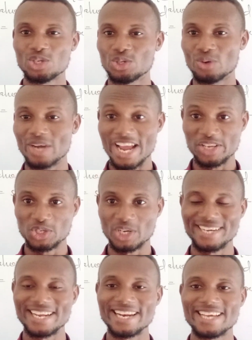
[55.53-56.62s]
you
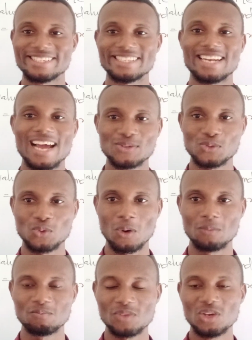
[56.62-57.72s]
enjoyed the lesson as
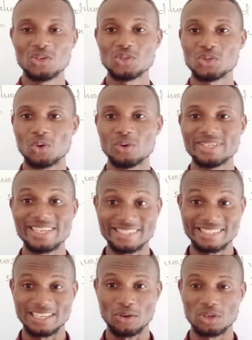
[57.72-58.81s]
well. So this
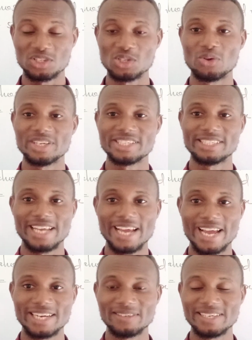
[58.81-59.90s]
is a continuation,
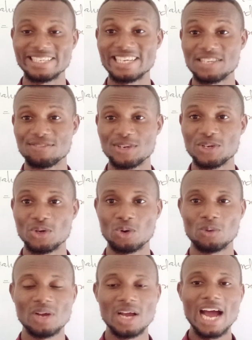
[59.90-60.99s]
and in this
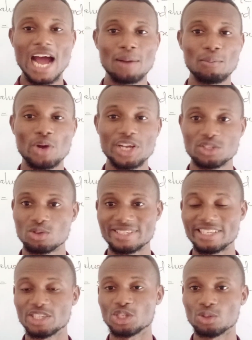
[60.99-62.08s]
video I'm going to
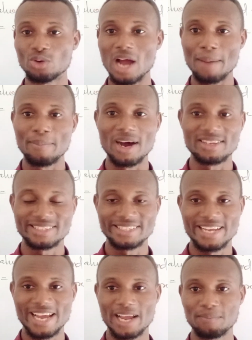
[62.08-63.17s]
teach you about
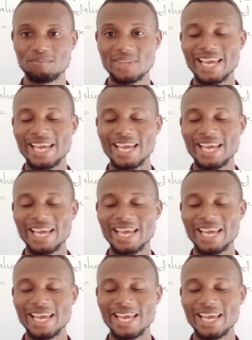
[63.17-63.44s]
the